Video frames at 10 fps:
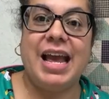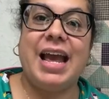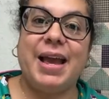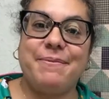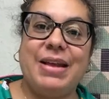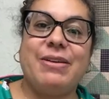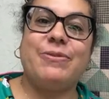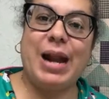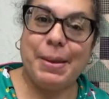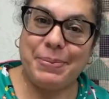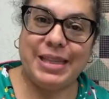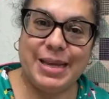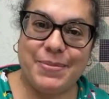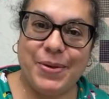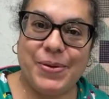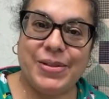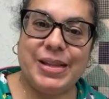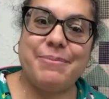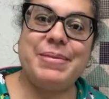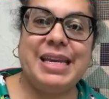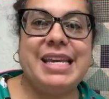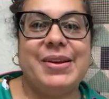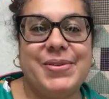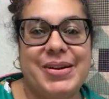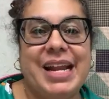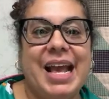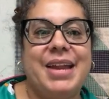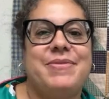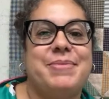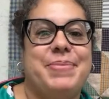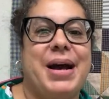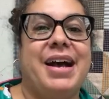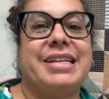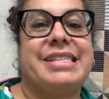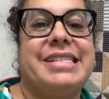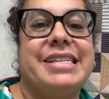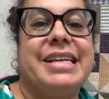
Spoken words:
and wrapping them all and making her an advent box.